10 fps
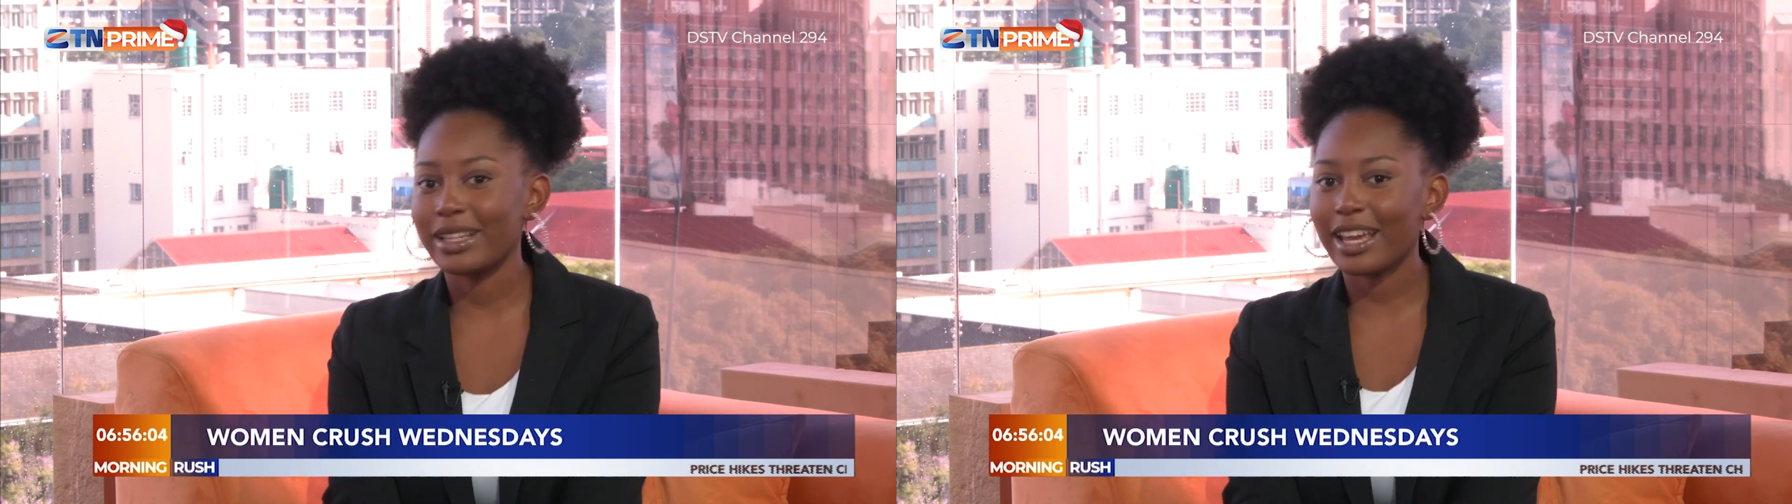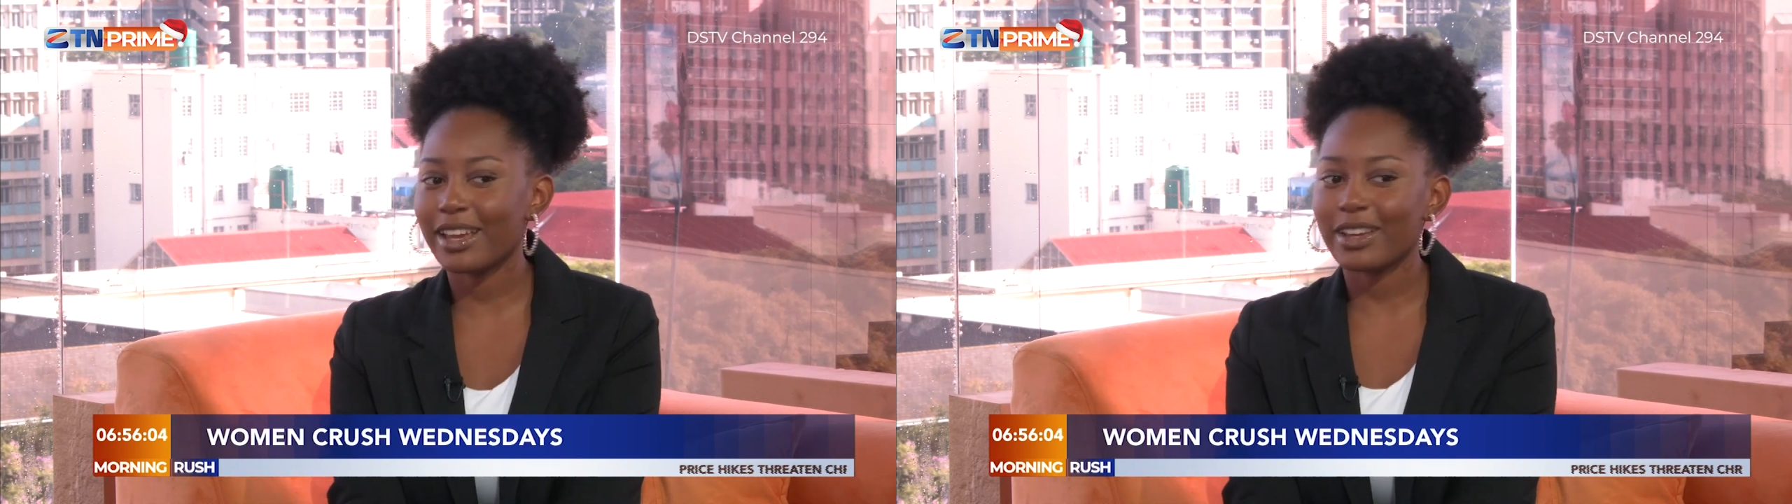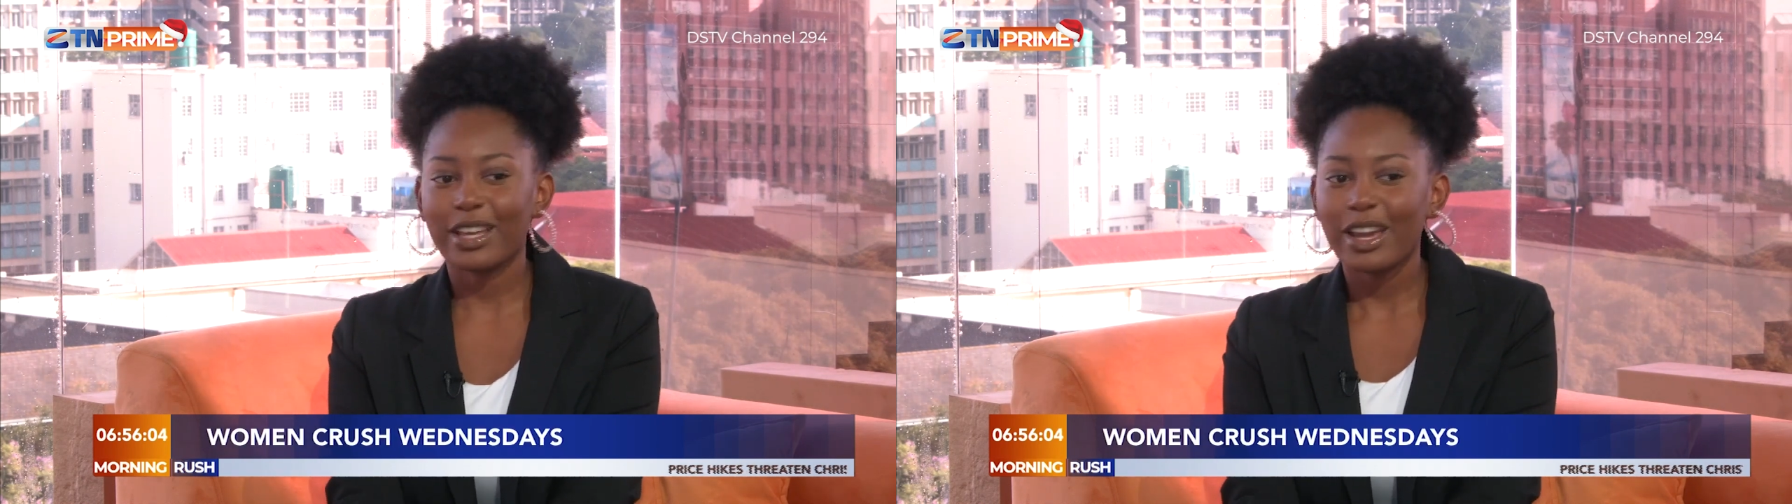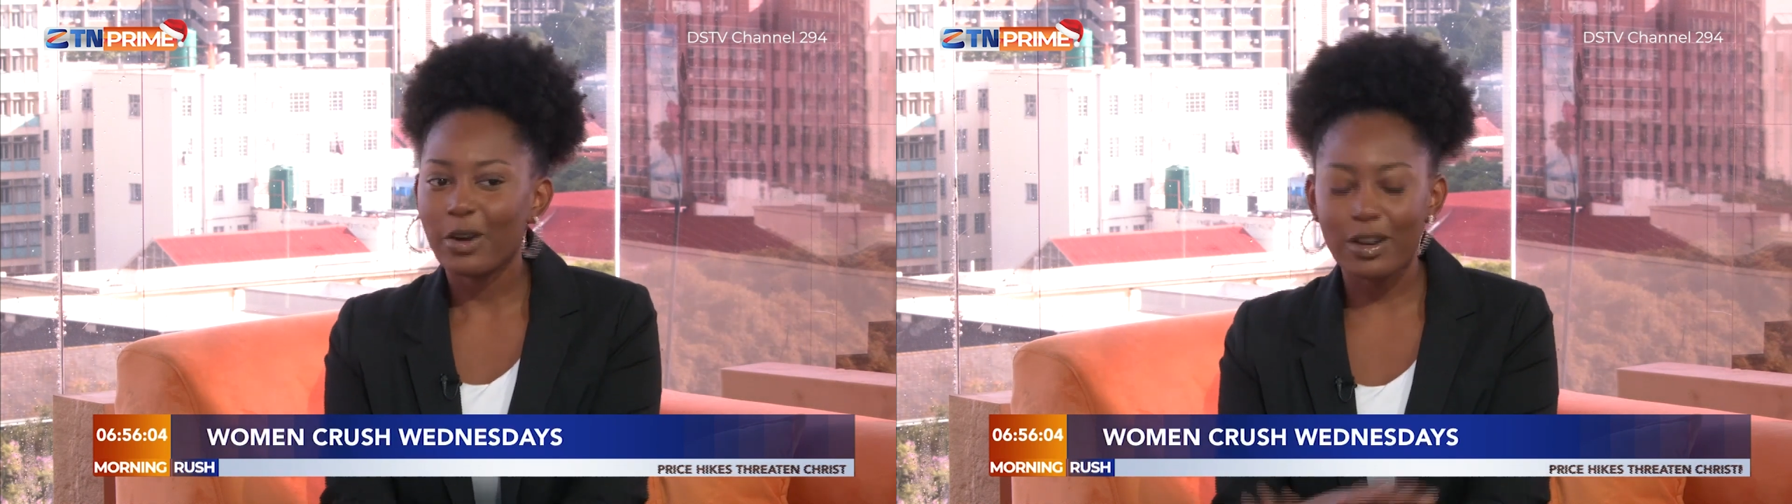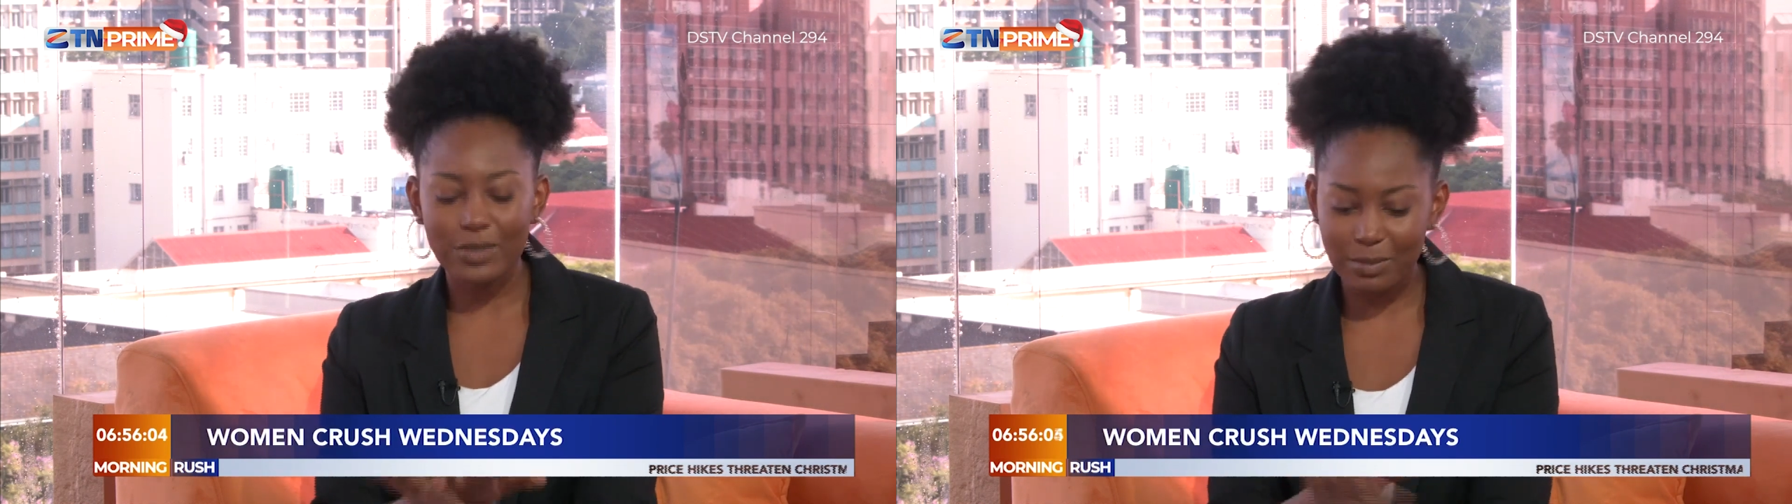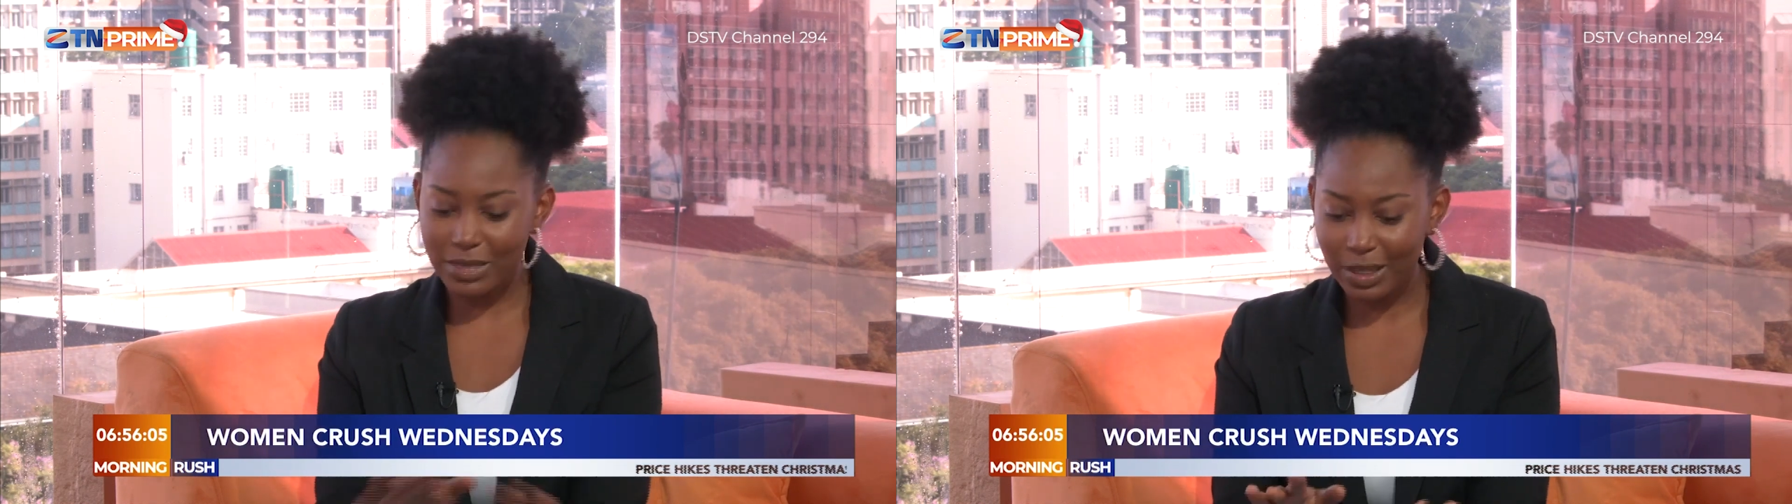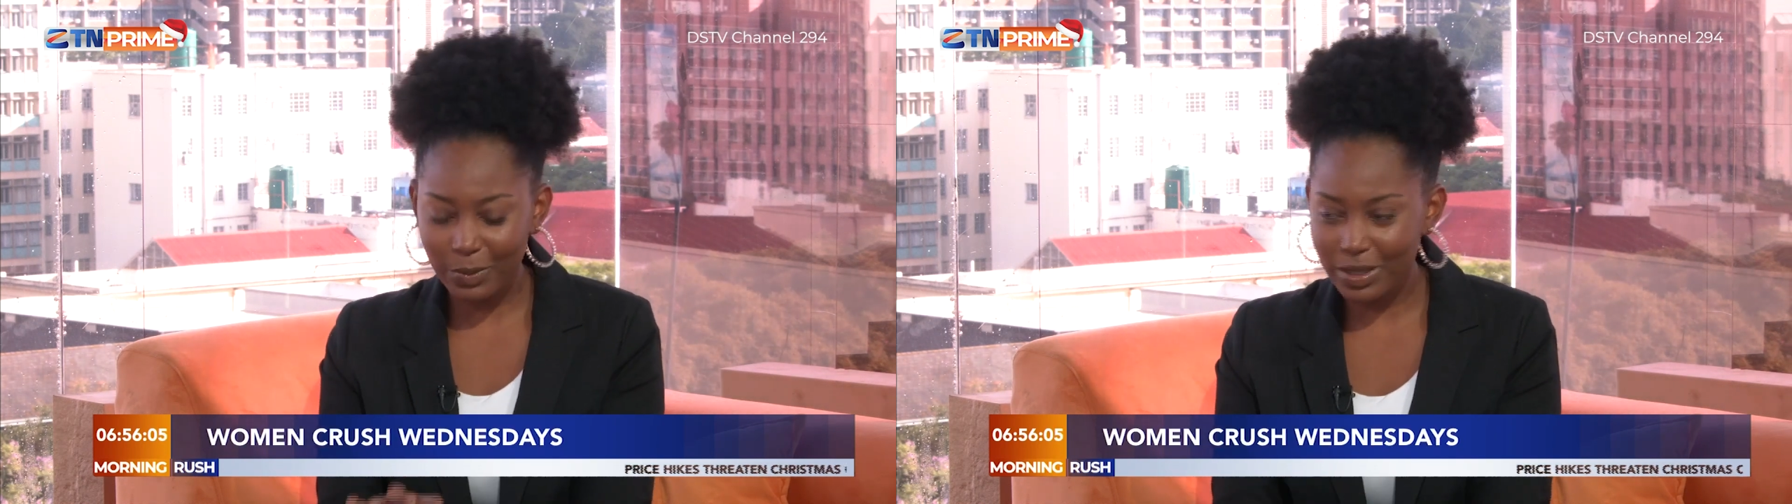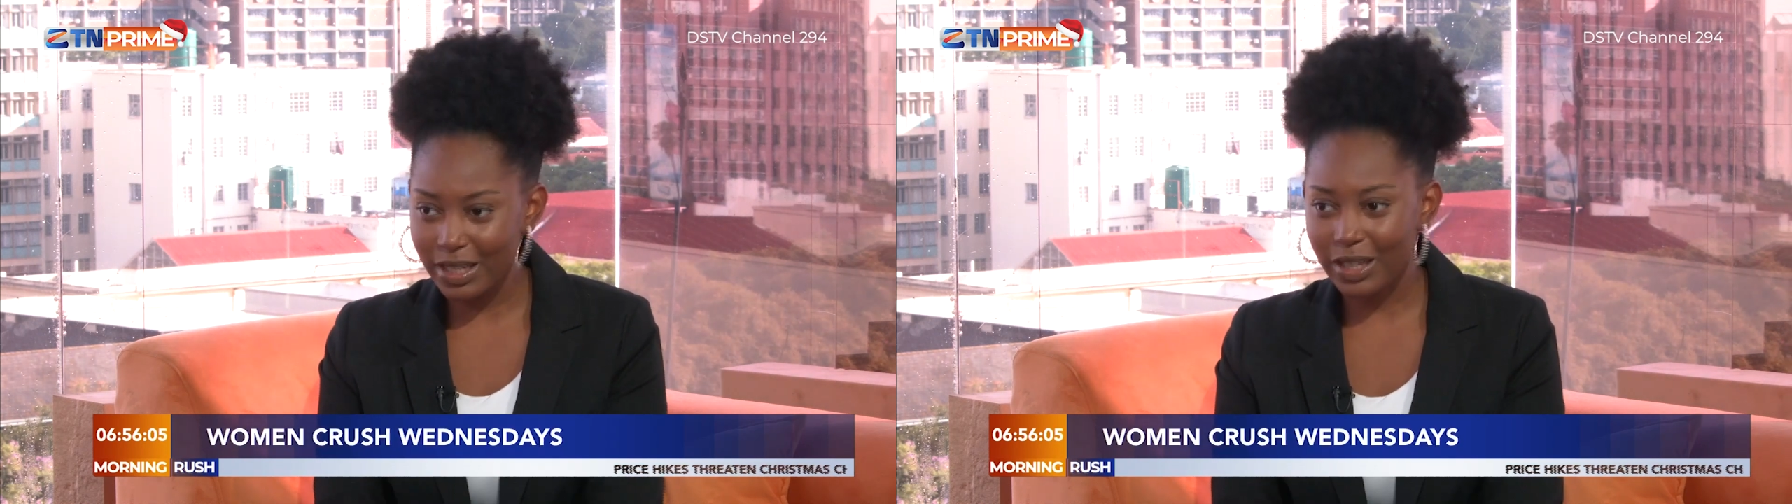Like, after I'm done
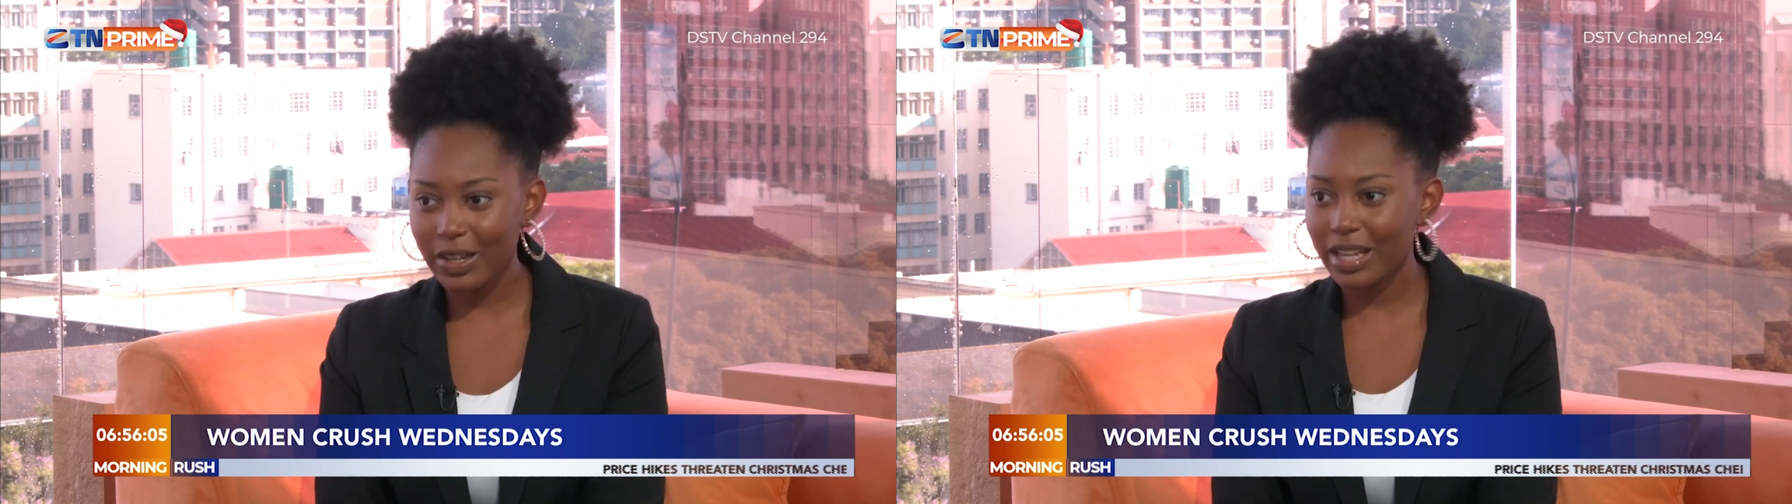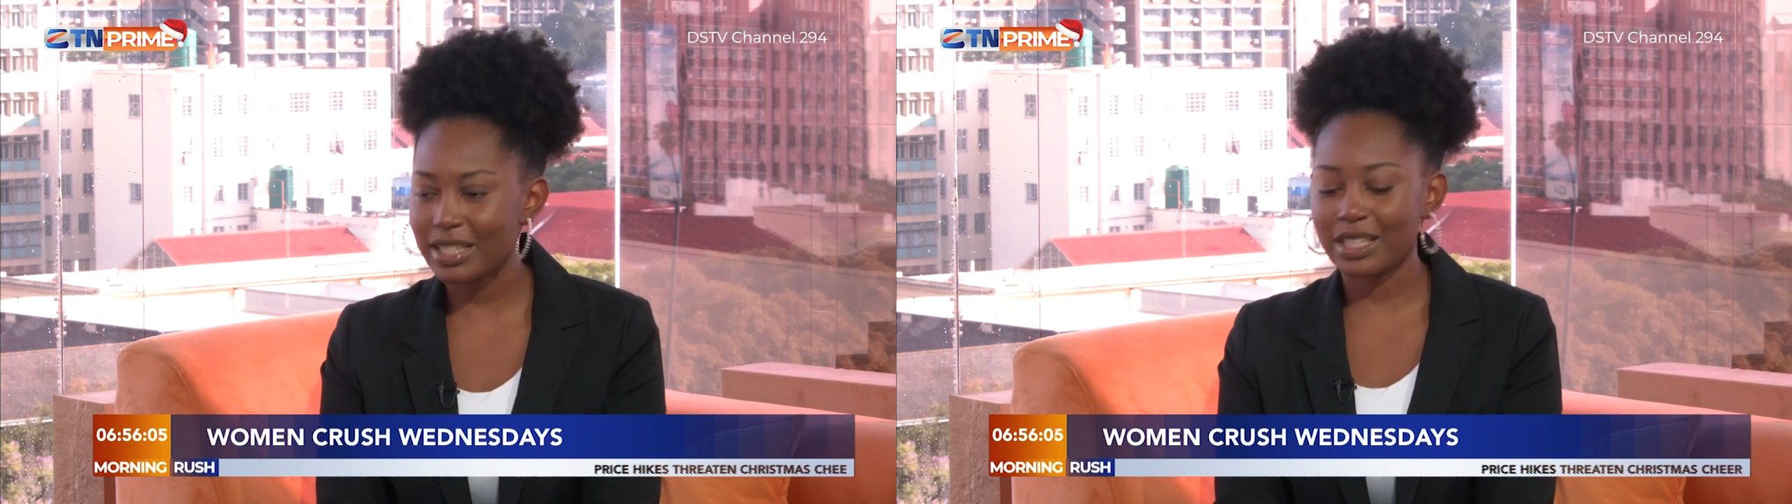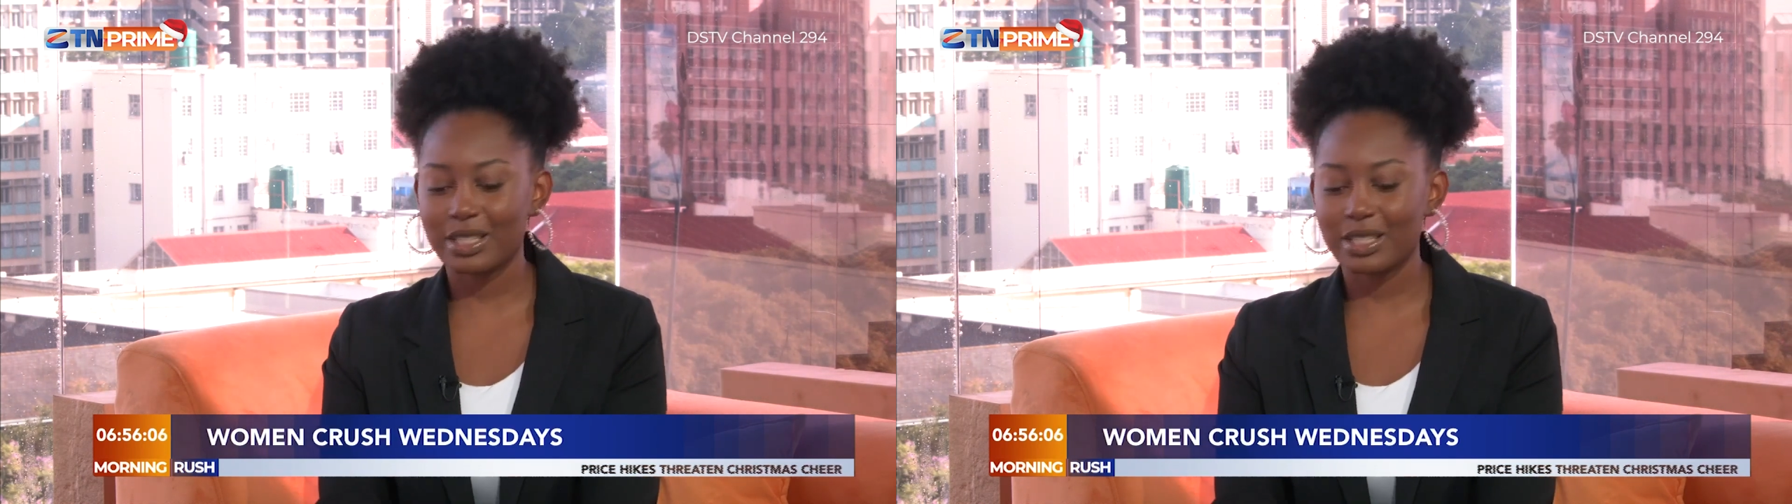with decorating,